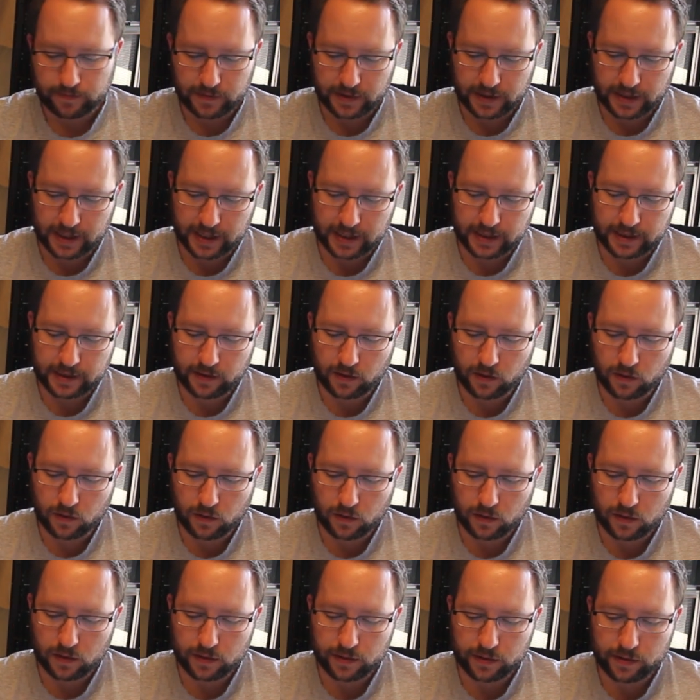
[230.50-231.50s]
They
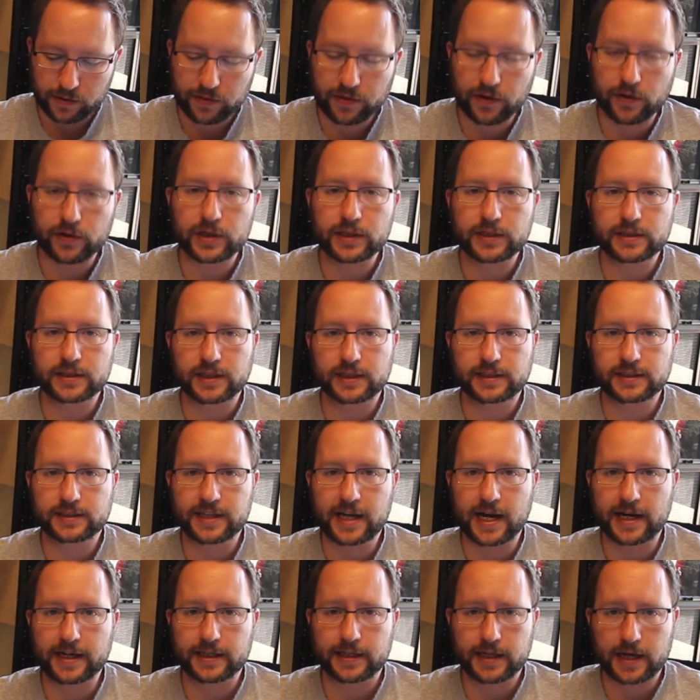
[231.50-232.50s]
are
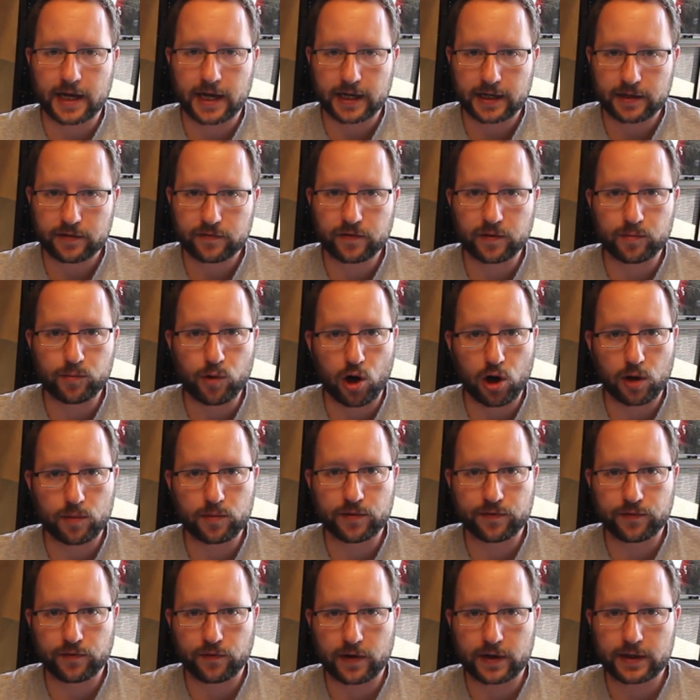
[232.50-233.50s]
$36.99 from
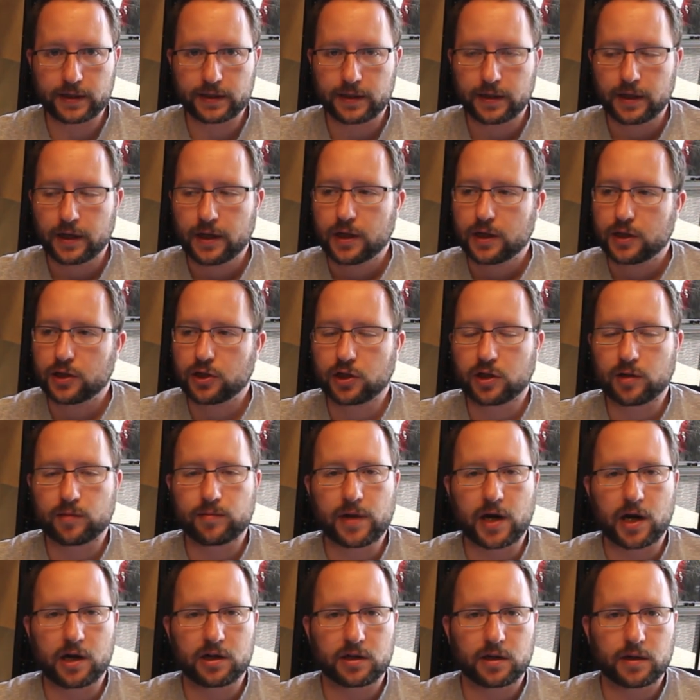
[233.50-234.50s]
Harbor Freight. You can
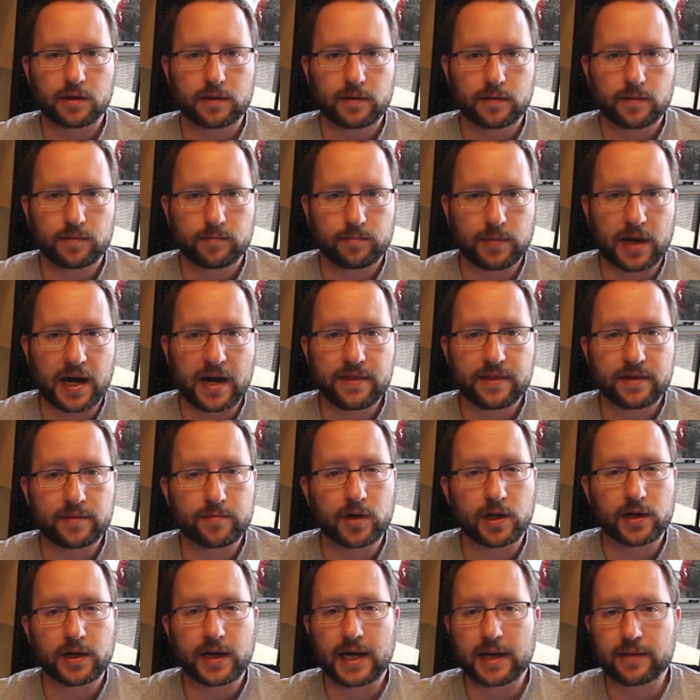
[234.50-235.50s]
buy them
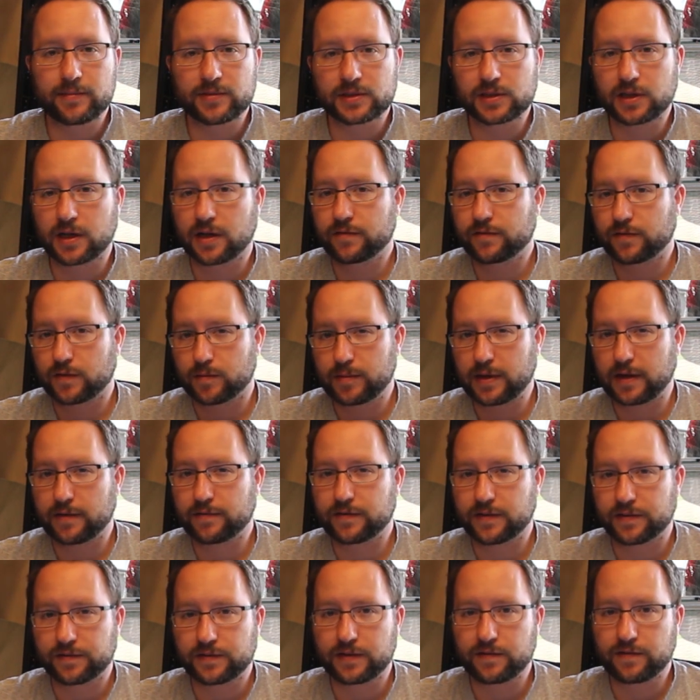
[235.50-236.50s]
on Amazon for
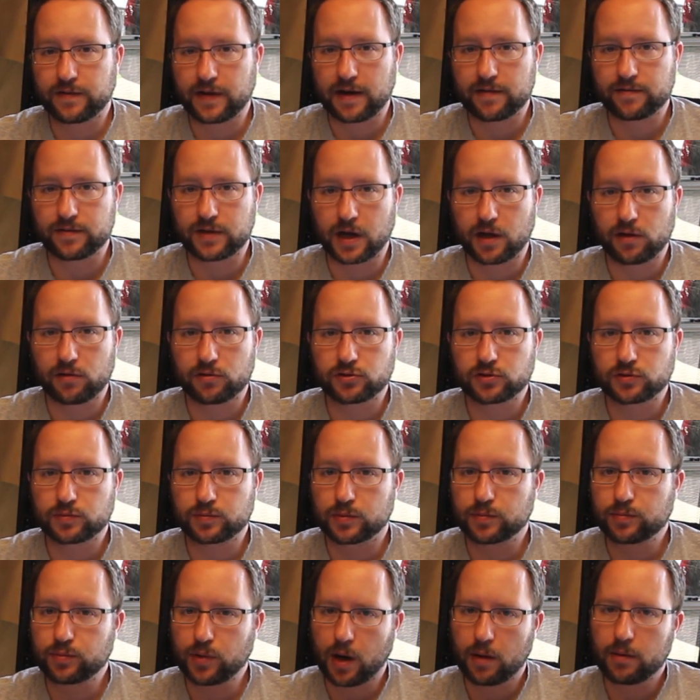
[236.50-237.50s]
about $55,
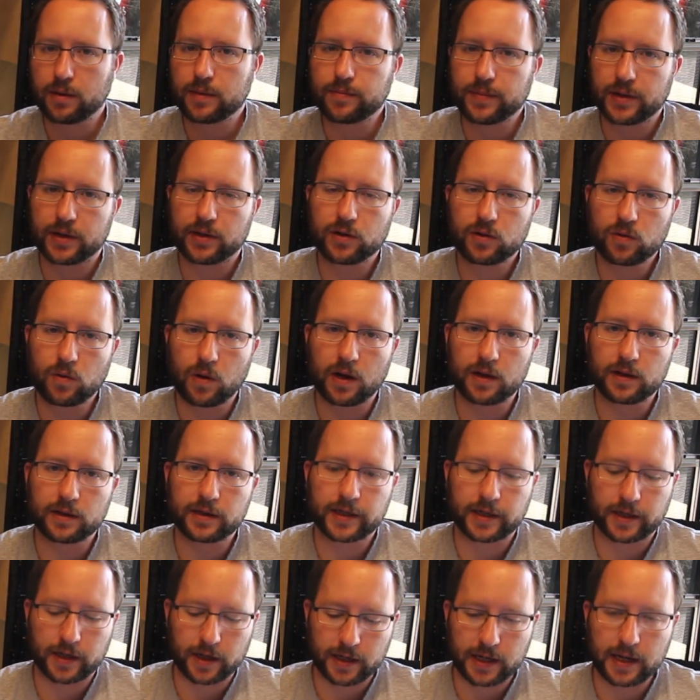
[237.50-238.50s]
but probably better
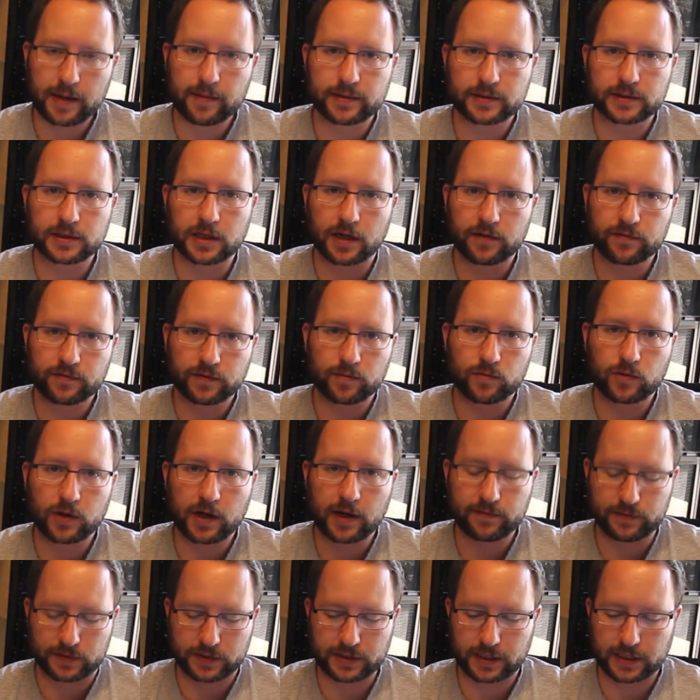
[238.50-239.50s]
quality on Amazon from what
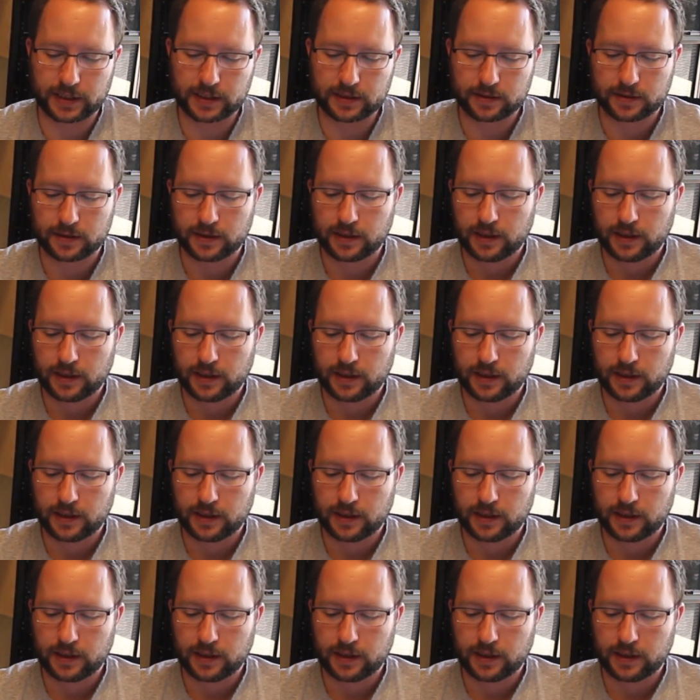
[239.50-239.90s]
I've seen.